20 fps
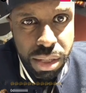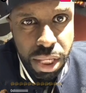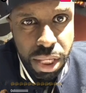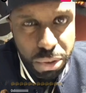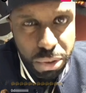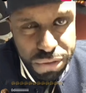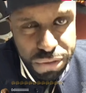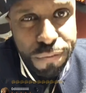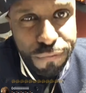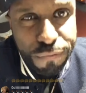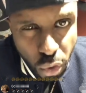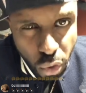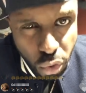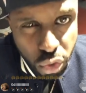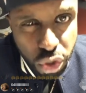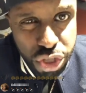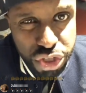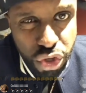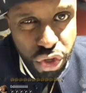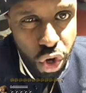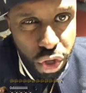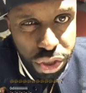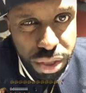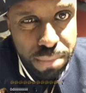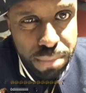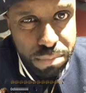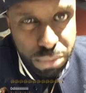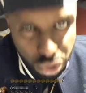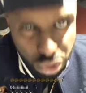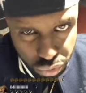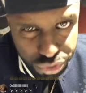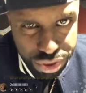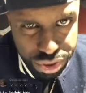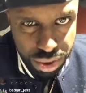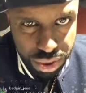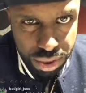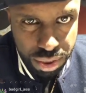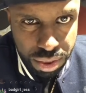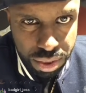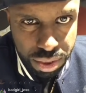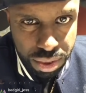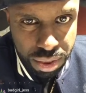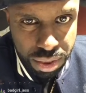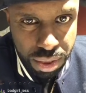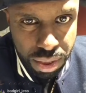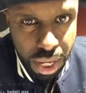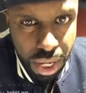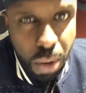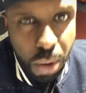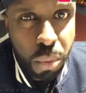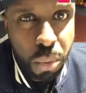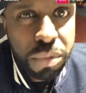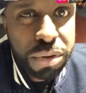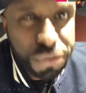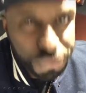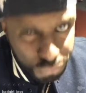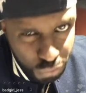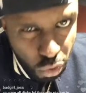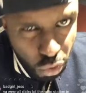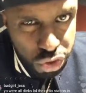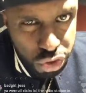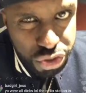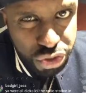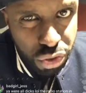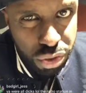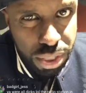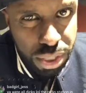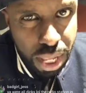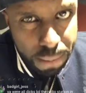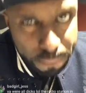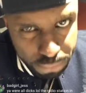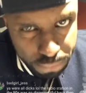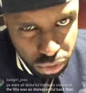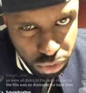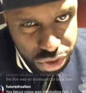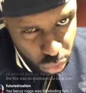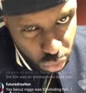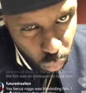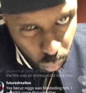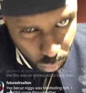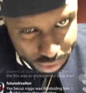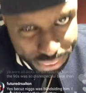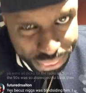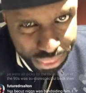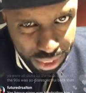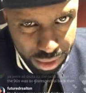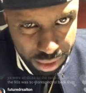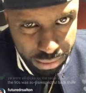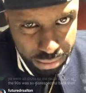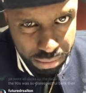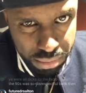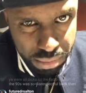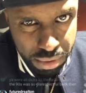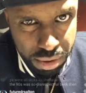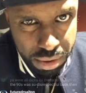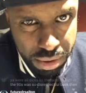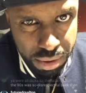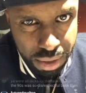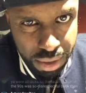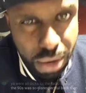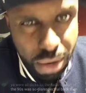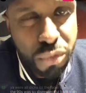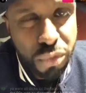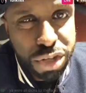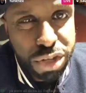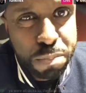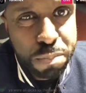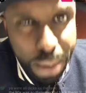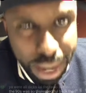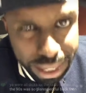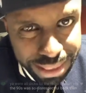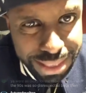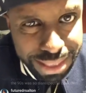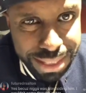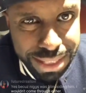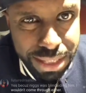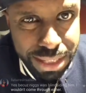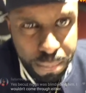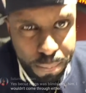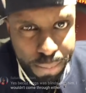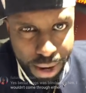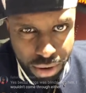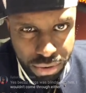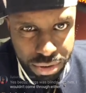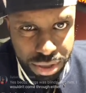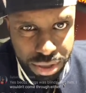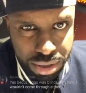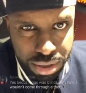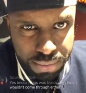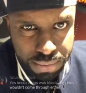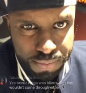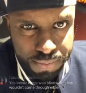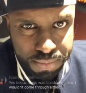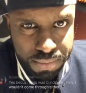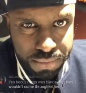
He was focused on the music. And we was focused on that music with him and respected it about him.